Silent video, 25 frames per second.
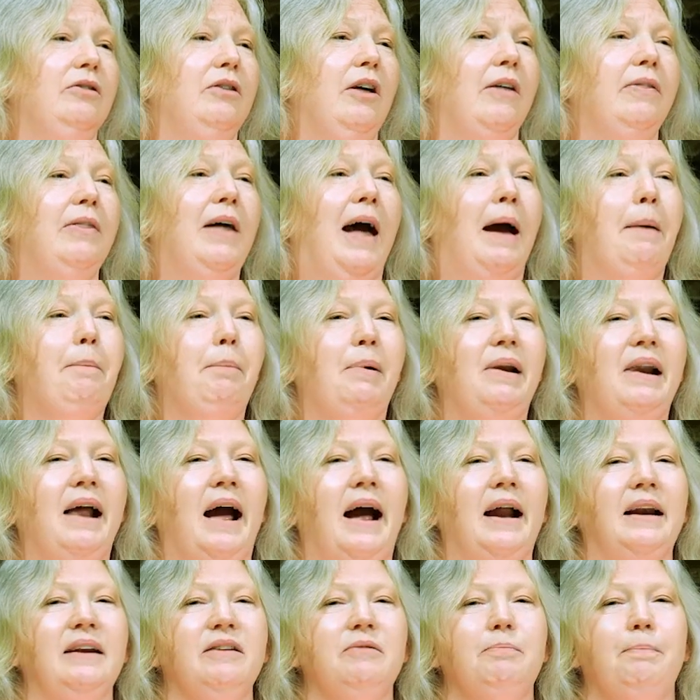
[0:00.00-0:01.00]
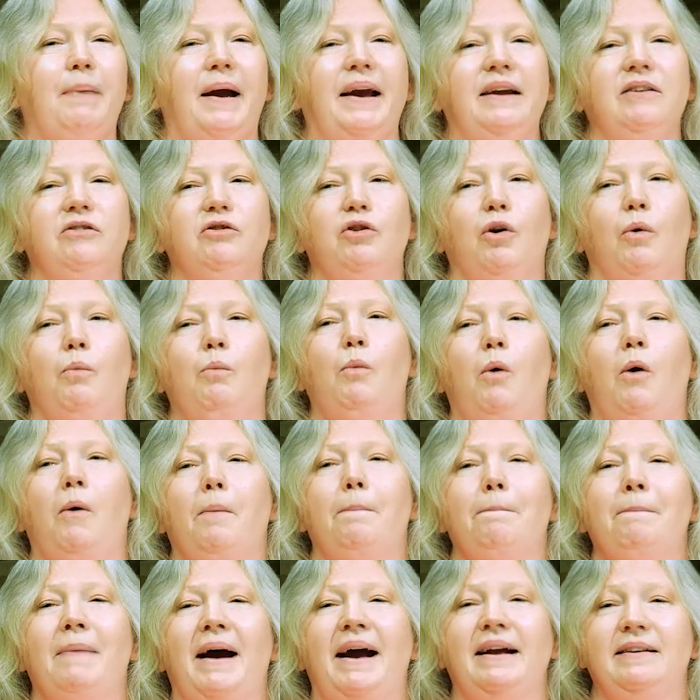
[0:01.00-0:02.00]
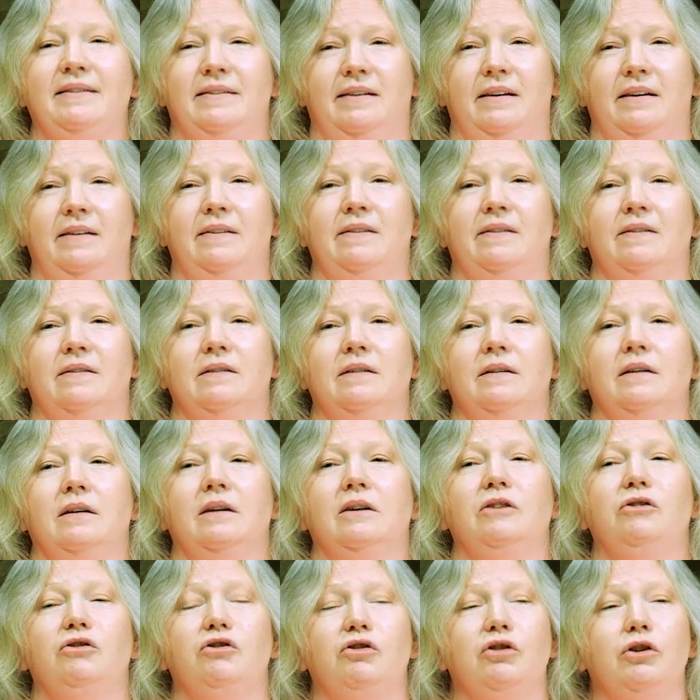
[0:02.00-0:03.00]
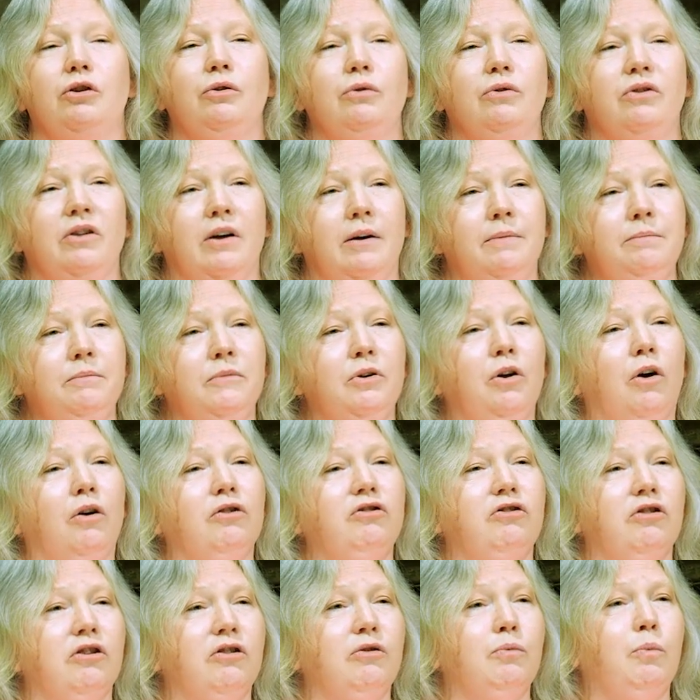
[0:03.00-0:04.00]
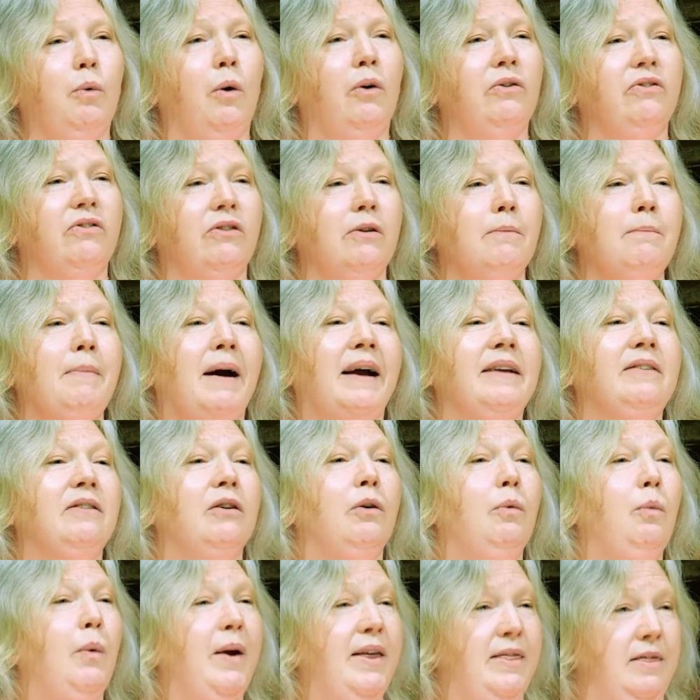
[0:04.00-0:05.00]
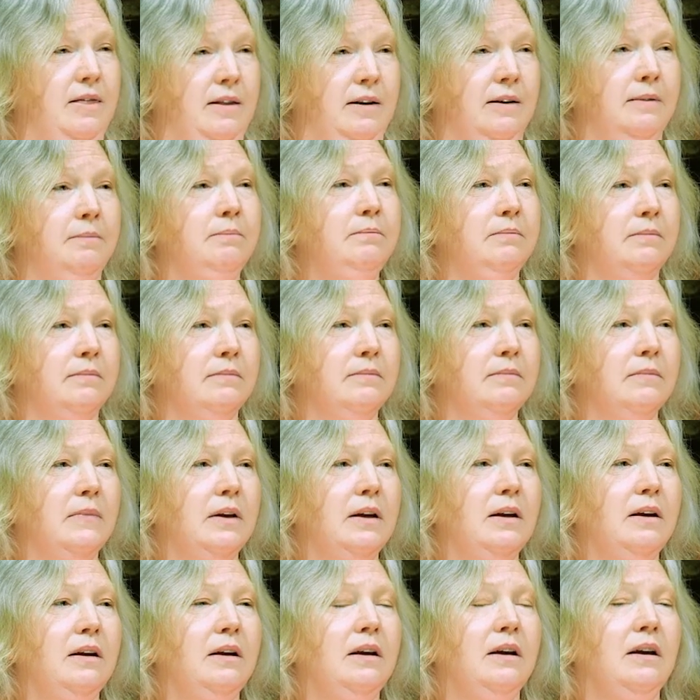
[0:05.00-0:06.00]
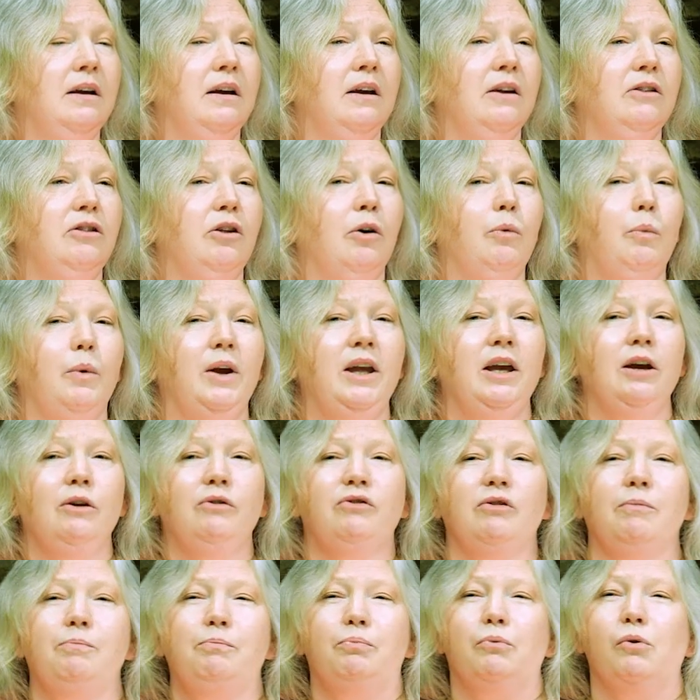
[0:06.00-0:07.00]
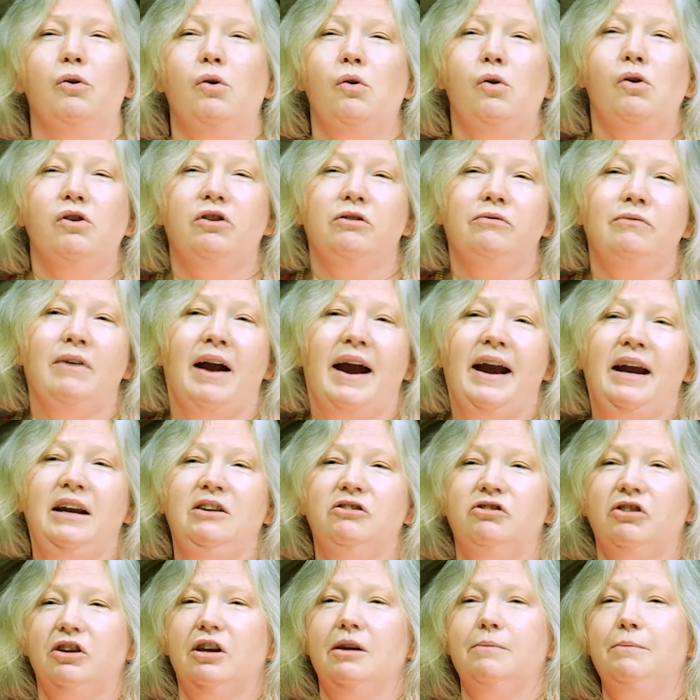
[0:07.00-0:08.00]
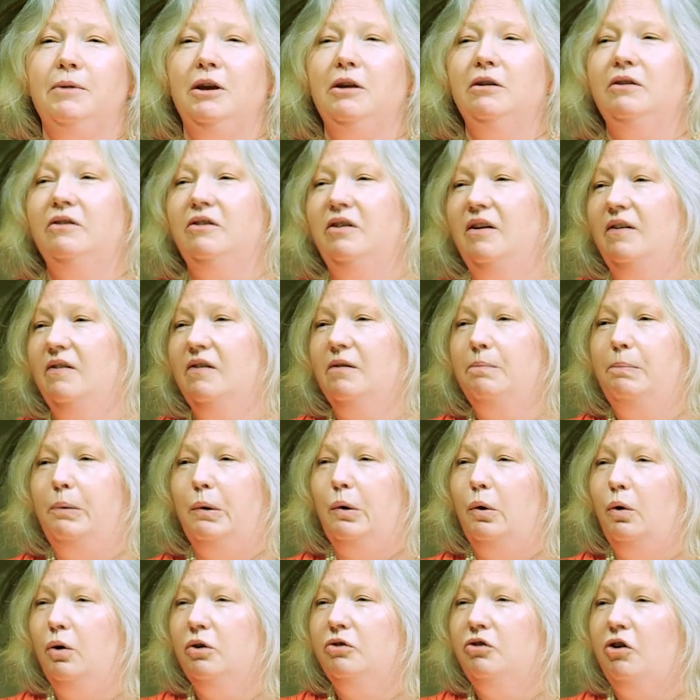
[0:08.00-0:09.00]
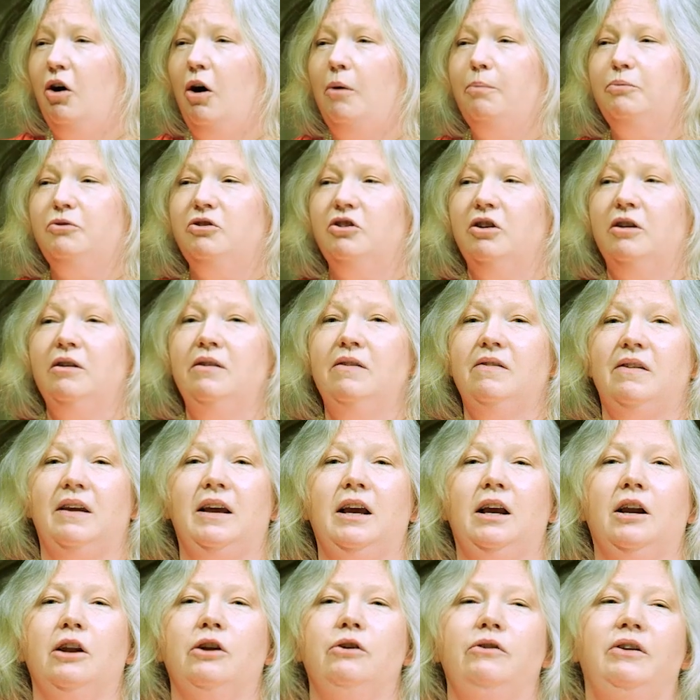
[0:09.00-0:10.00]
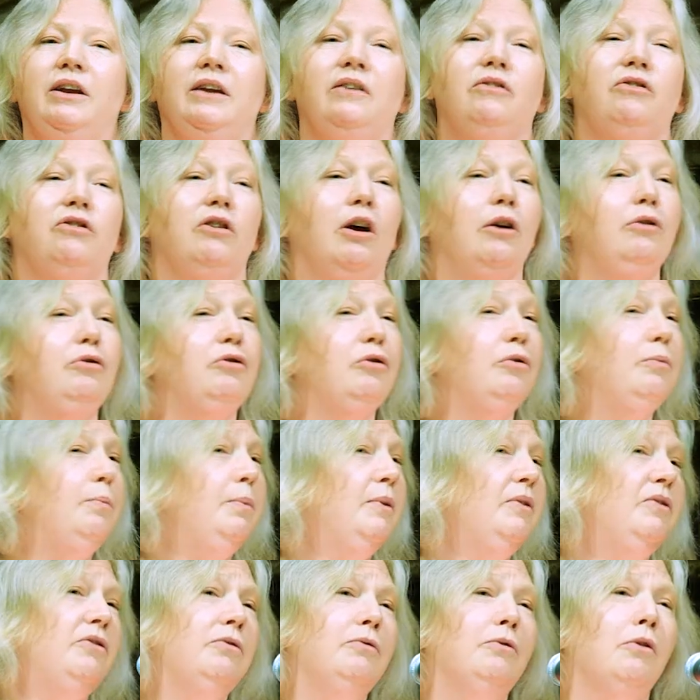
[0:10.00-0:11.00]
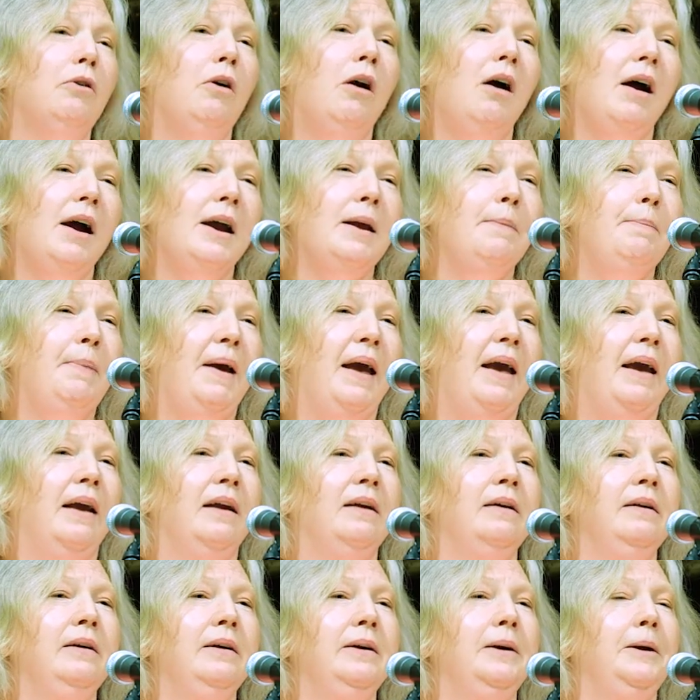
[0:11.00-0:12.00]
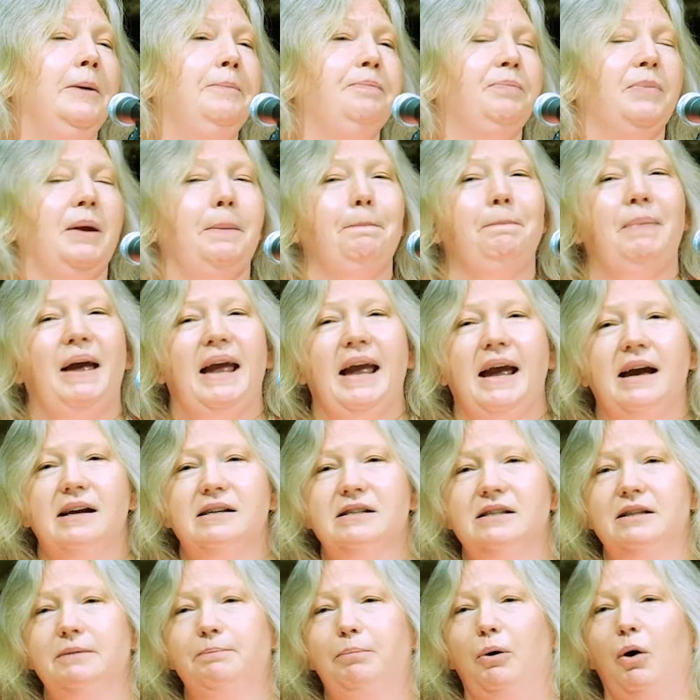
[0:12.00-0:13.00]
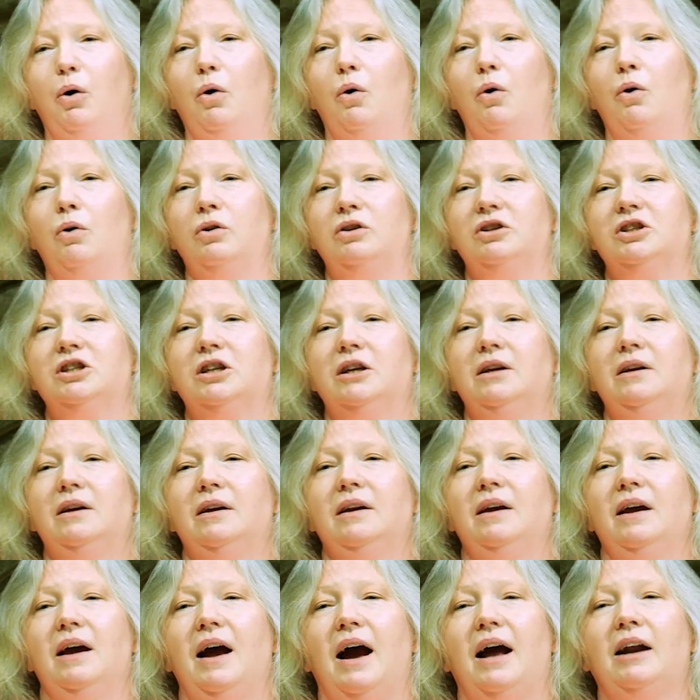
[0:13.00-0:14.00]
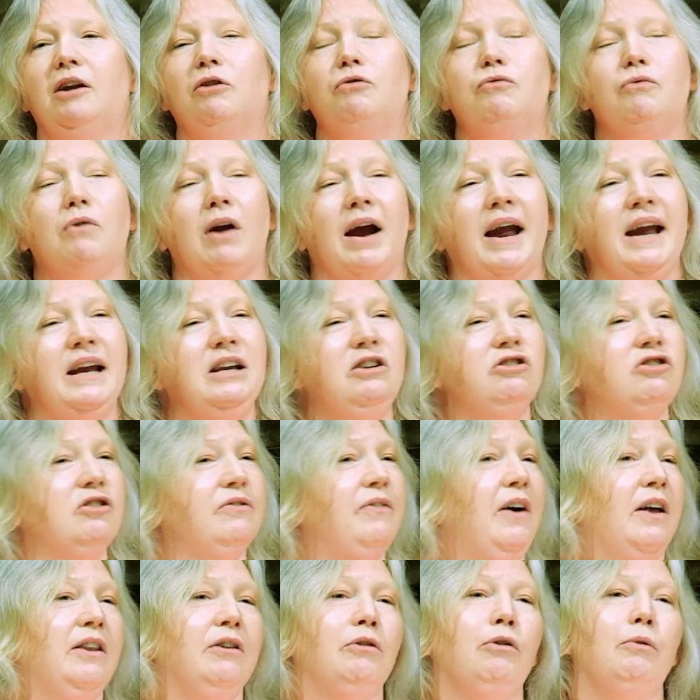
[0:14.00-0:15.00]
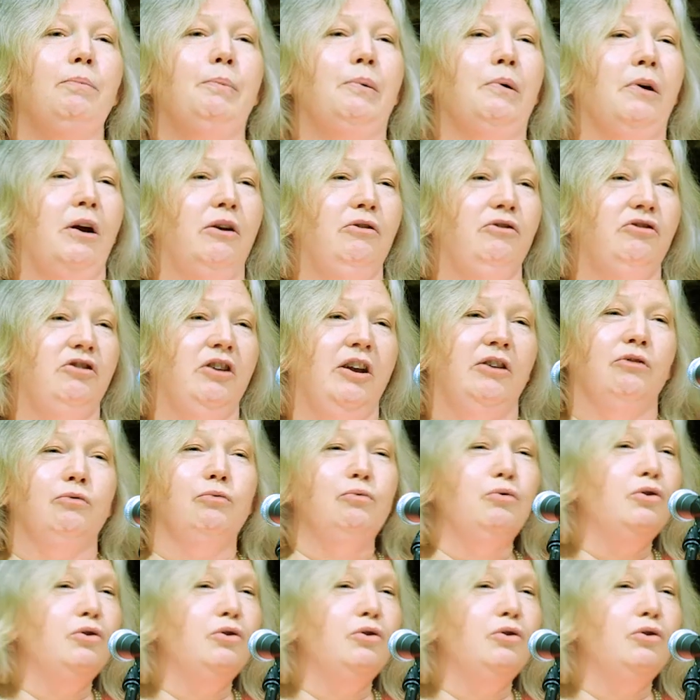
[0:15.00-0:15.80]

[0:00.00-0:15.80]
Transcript: that plan is based on what matters to them, not just what's the matter with them, that we use a broader range of community support options, including social prescribing, peer support, and a range of other approaches